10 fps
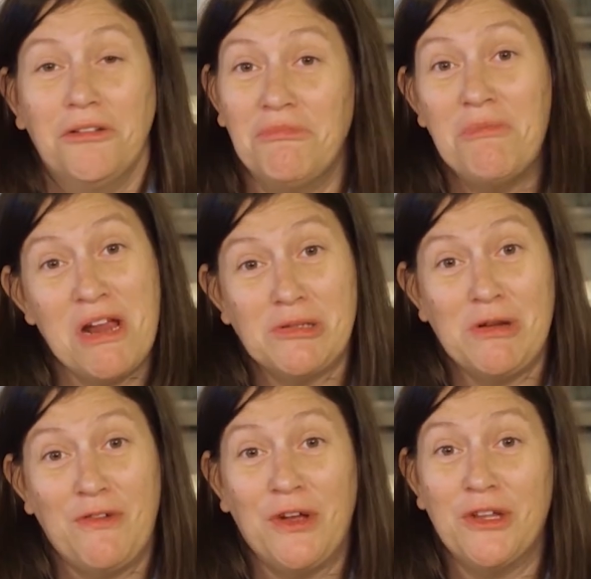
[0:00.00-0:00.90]

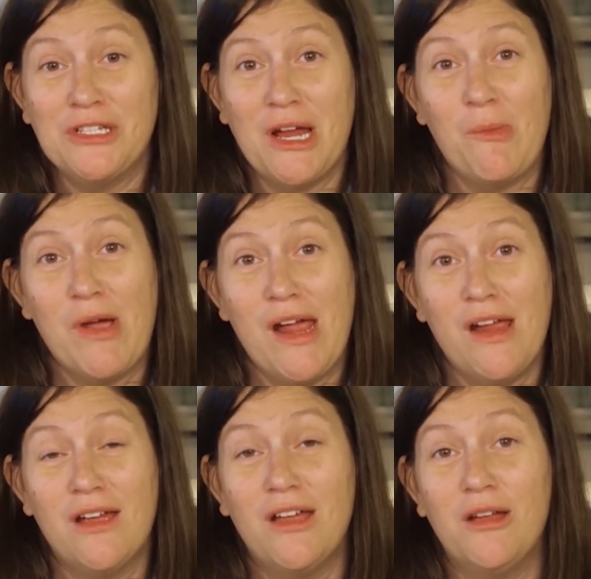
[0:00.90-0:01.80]
me feel the same
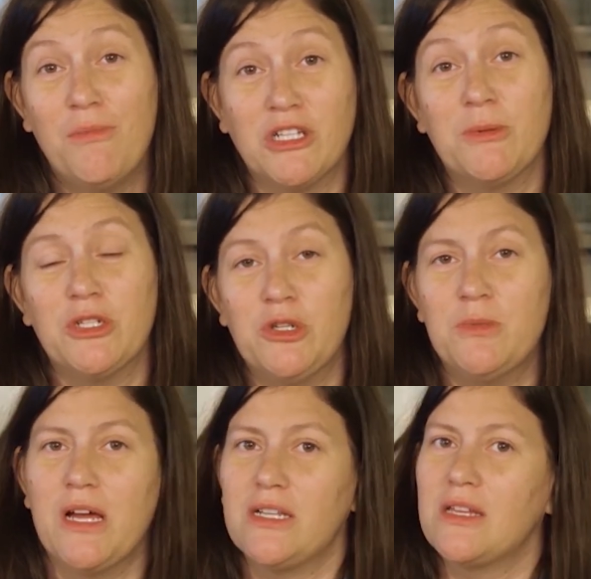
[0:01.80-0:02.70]
way matzo ball soup
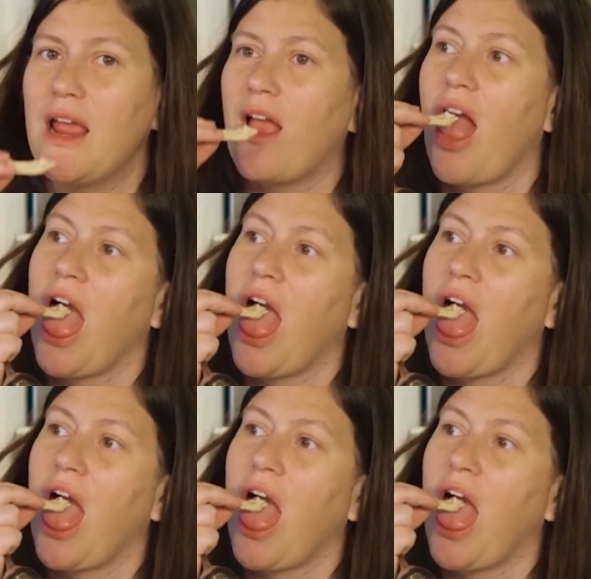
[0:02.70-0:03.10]
does. Like,